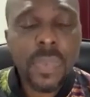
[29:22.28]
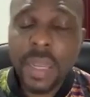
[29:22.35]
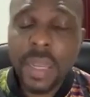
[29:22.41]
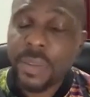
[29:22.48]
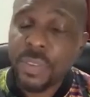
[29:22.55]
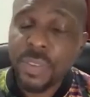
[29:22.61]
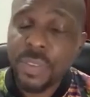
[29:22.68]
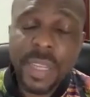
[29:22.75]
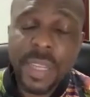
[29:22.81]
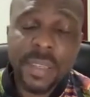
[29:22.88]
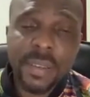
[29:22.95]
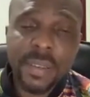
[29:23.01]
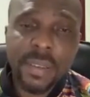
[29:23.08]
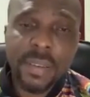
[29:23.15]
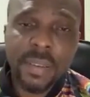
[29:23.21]
And she
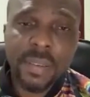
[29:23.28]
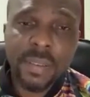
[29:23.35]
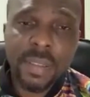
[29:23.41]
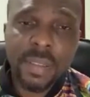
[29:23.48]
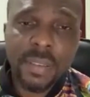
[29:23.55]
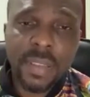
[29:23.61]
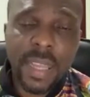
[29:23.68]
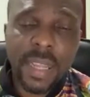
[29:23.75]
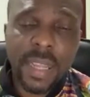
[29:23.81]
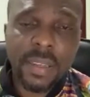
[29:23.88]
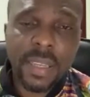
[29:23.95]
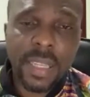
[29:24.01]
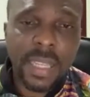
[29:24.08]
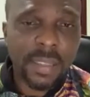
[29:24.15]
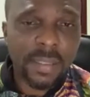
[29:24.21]
said, since then,
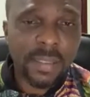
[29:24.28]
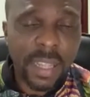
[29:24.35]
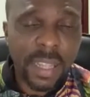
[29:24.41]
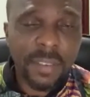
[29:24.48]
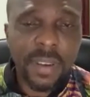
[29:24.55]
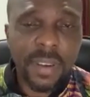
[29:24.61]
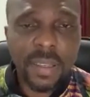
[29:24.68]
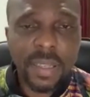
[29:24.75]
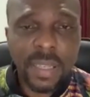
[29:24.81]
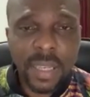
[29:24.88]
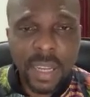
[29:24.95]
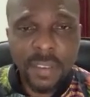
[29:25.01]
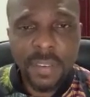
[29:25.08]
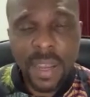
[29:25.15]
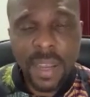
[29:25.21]
it has never,
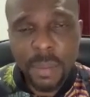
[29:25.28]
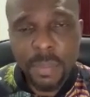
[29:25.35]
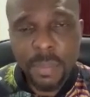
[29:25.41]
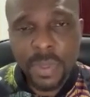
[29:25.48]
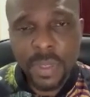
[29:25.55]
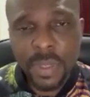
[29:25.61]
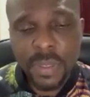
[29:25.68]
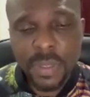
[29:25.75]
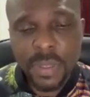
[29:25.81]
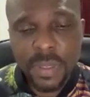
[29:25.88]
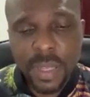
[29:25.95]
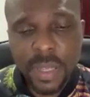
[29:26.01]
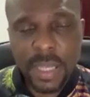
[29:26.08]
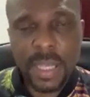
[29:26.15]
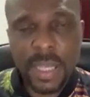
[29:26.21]
never happened
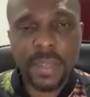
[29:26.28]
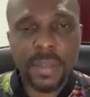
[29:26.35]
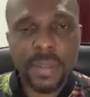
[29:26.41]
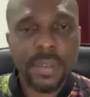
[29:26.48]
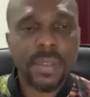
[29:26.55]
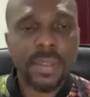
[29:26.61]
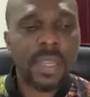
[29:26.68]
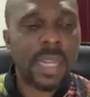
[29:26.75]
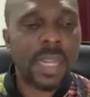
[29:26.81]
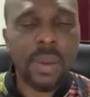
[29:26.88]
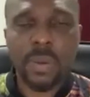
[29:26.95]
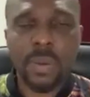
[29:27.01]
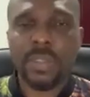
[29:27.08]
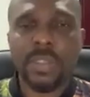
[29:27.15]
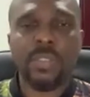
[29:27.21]
again. And
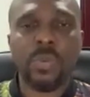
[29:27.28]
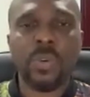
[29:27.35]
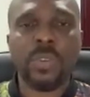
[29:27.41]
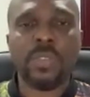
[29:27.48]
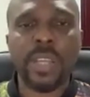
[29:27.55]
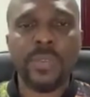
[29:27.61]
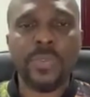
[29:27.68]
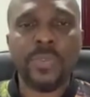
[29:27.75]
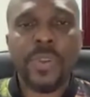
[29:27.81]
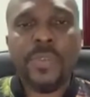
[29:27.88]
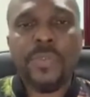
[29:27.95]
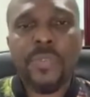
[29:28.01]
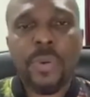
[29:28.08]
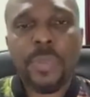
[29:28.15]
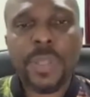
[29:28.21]
that was it. She was set
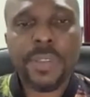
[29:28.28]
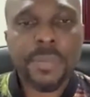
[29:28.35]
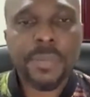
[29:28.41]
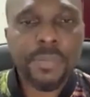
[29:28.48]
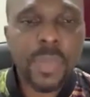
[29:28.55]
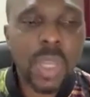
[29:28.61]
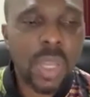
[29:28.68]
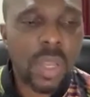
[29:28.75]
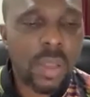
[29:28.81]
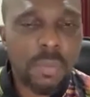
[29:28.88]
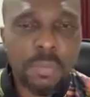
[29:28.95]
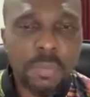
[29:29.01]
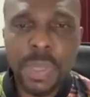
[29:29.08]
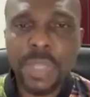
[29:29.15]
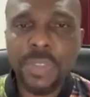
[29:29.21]
free from it.
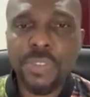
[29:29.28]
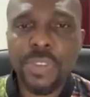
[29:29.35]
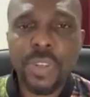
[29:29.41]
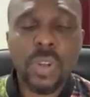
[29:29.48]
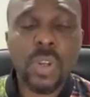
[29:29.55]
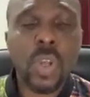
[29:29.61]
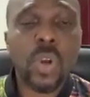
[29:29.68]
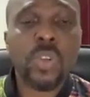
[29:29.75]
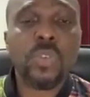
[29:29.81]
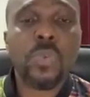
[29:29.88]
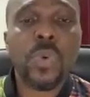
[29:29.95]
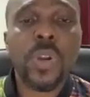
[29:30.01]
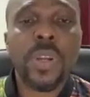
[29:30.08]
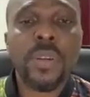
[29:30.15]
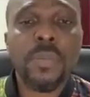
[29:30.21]
Binging on God's
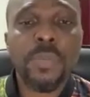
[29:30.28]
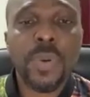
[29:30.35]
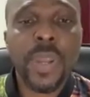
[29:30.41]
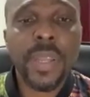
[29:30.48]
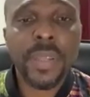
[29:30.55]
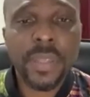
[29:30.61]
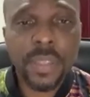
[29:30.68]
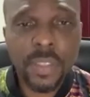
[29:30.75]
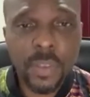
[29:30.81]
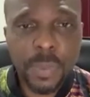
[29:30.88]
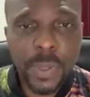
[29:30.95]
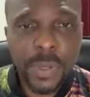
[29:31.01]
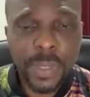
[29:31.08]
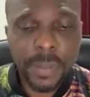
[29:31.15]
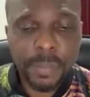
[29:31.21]
word, praying in the
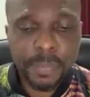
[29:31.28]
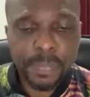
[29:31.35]
spirit.